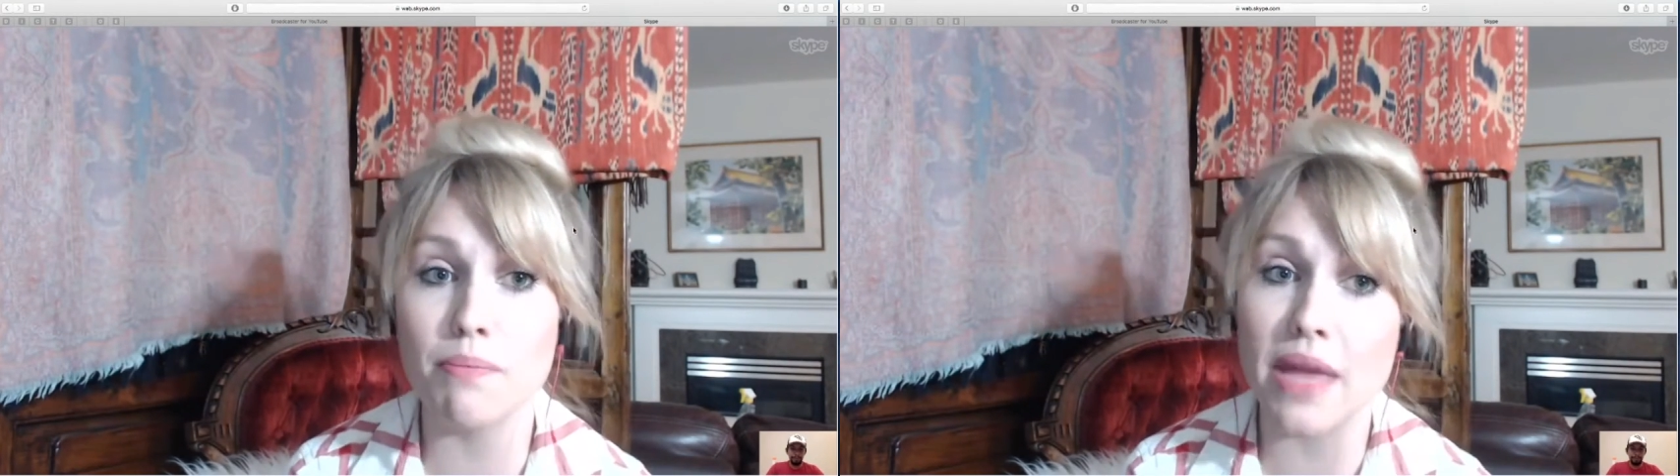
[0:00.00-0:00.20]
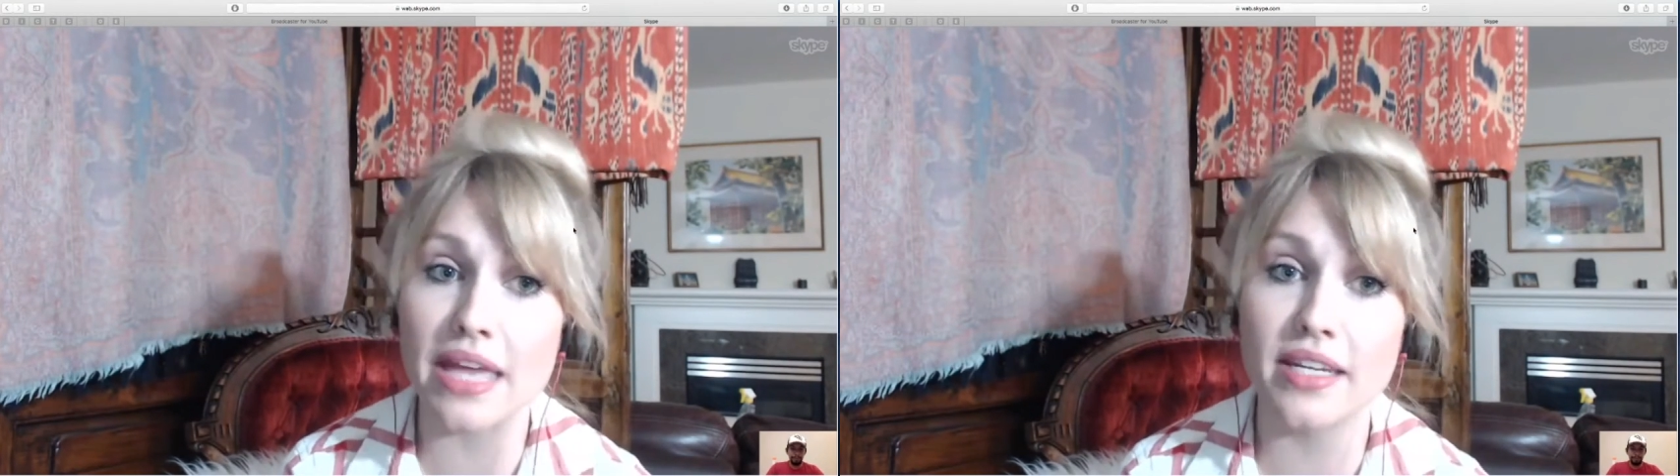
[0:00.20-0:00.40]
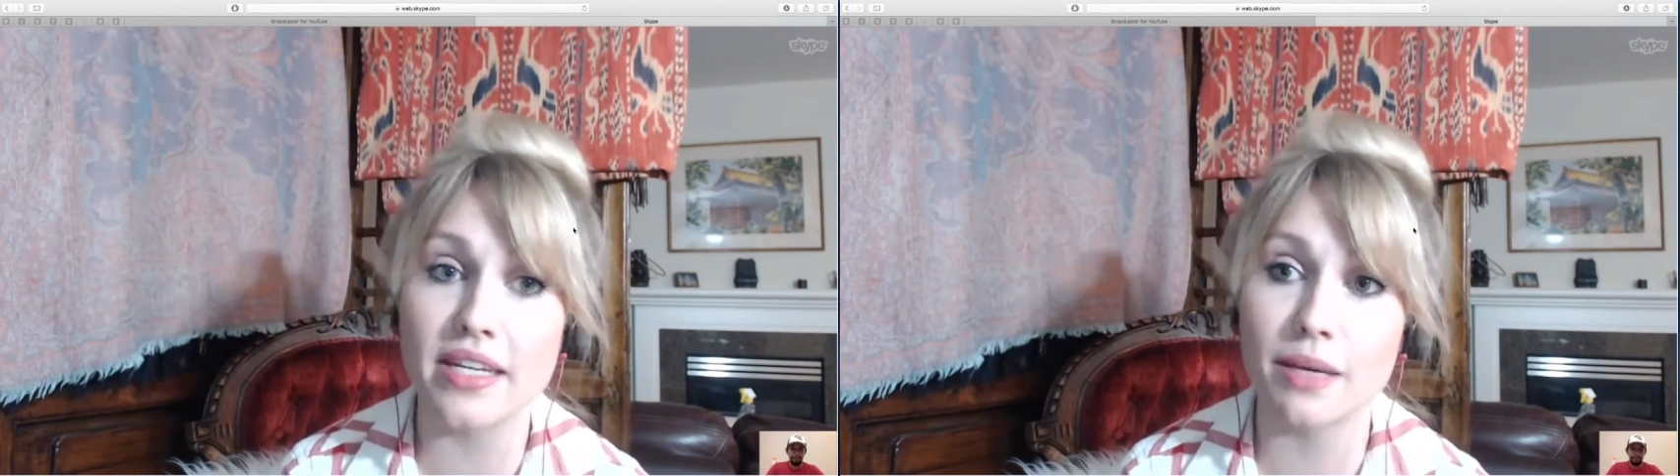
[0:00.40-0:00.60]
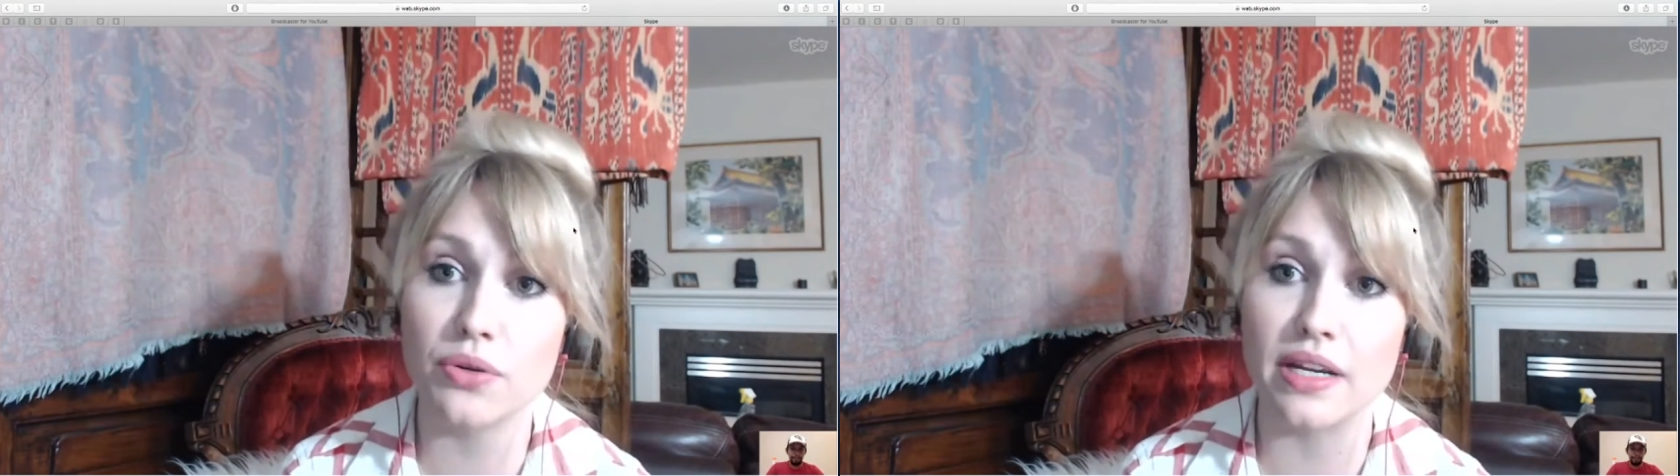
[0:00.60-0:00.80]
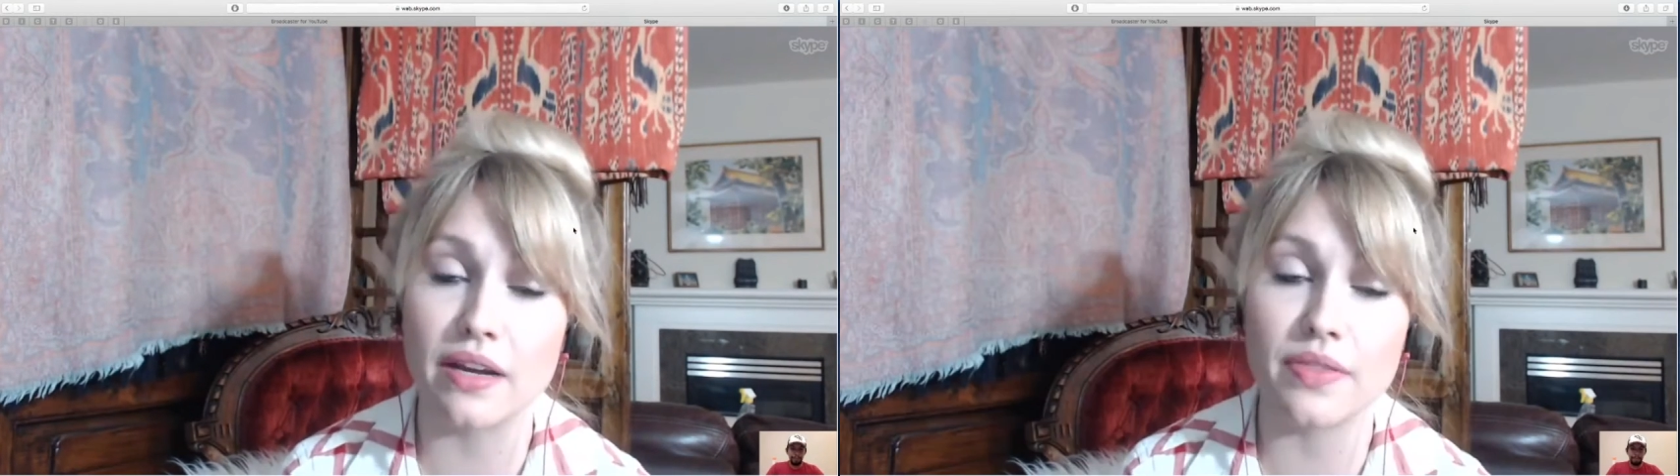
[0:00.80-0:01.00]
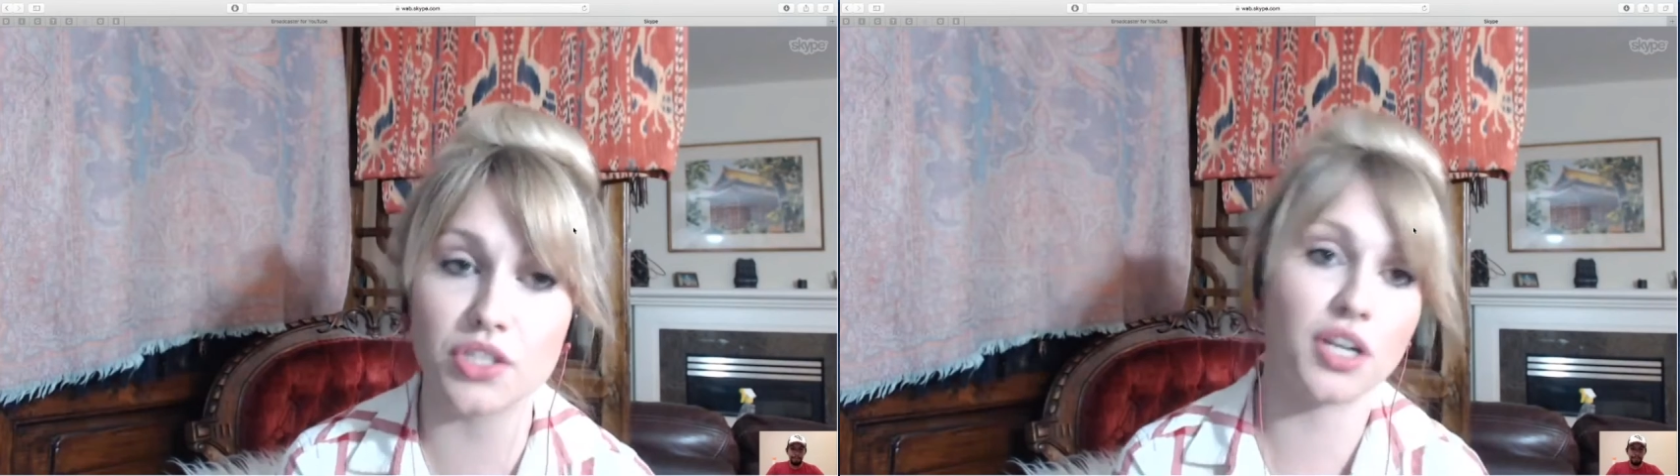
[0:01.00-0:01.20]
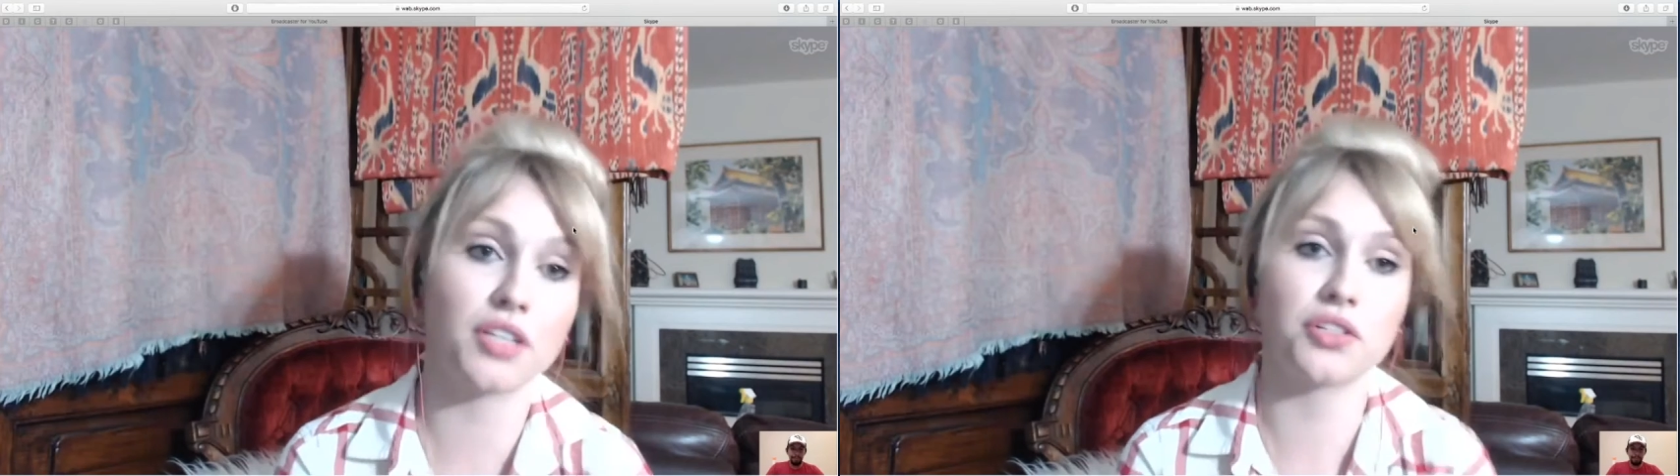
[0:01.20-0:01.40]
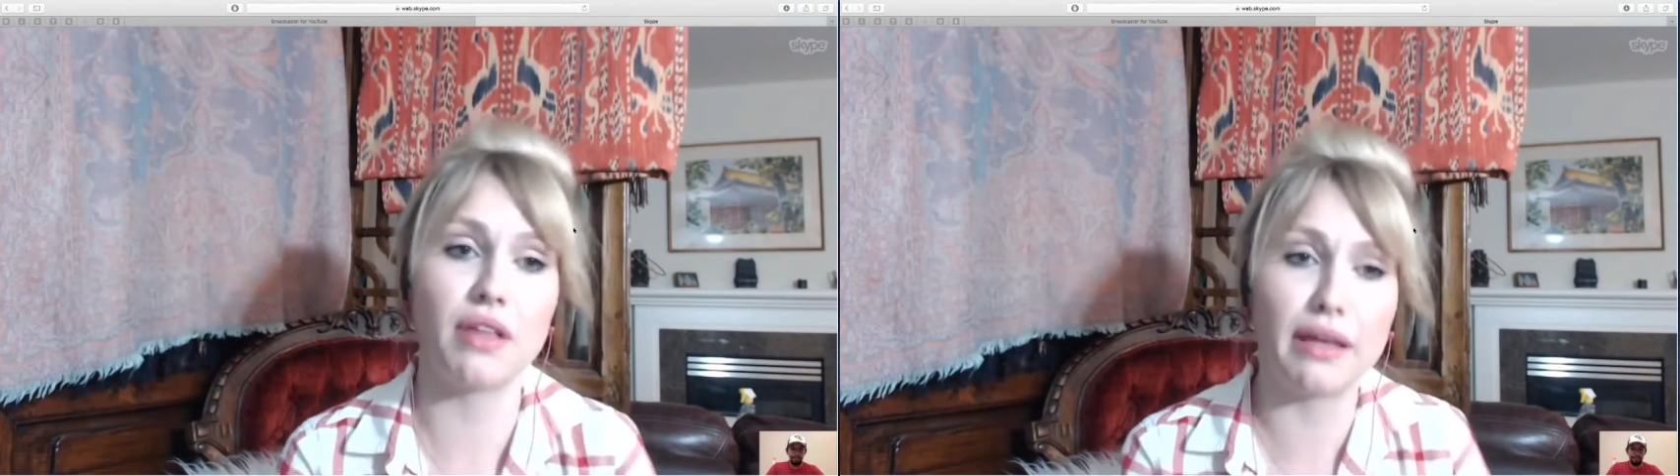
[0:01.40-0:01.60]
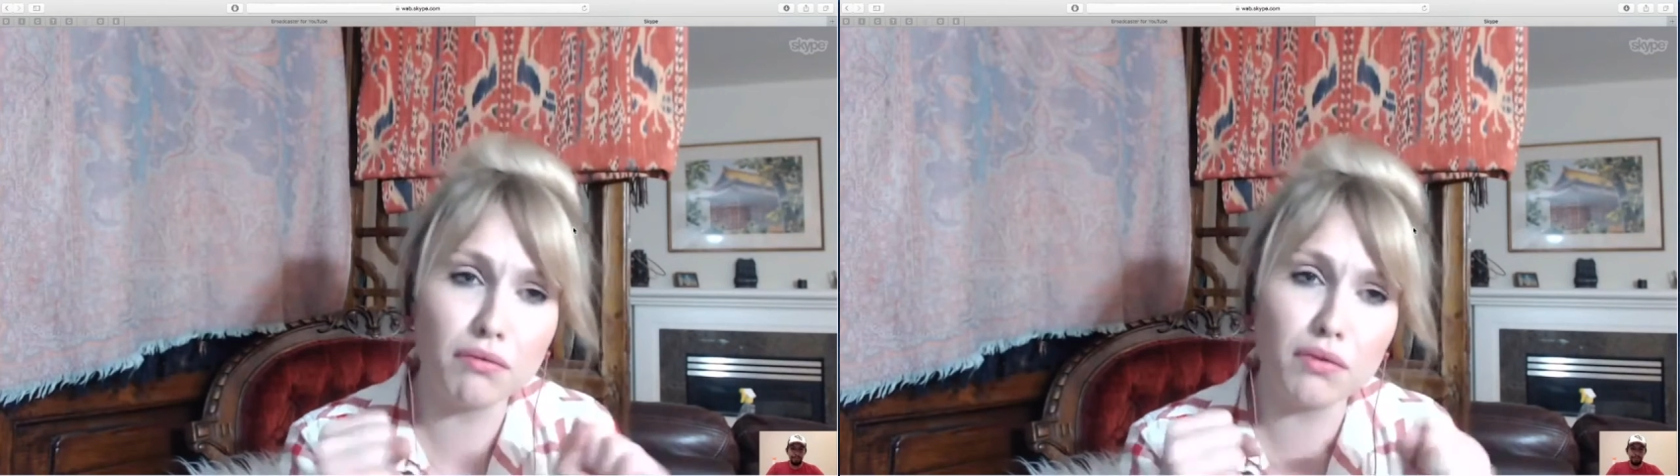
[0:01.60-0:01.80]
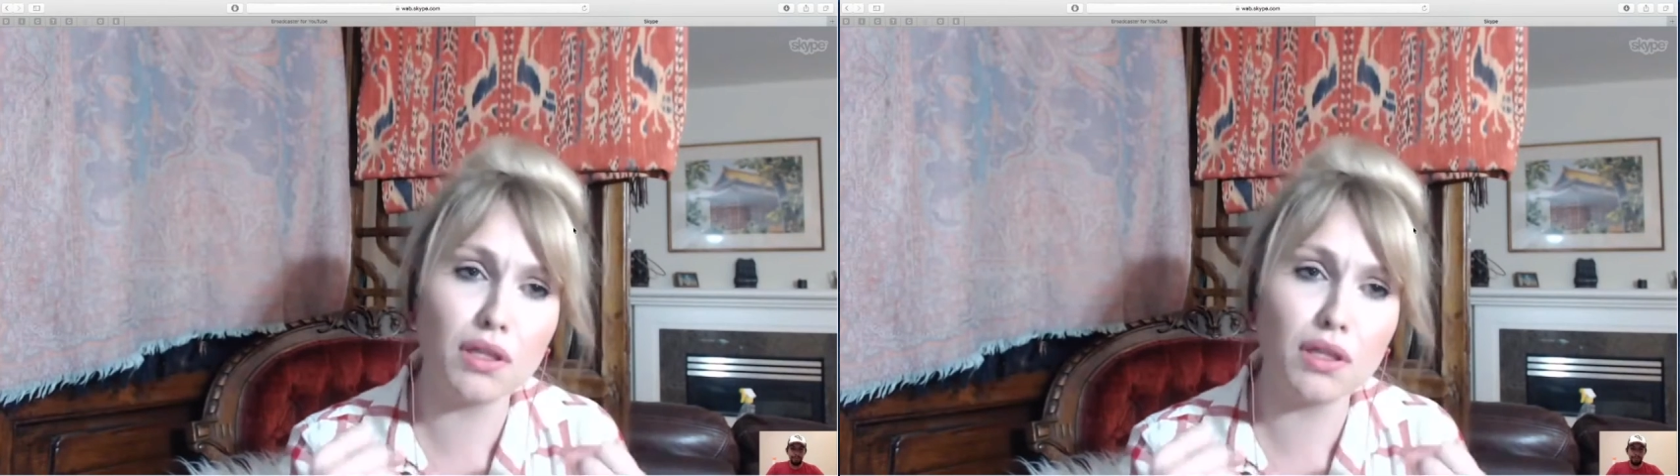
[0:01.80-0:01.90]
men end up doing. And then chicks are like,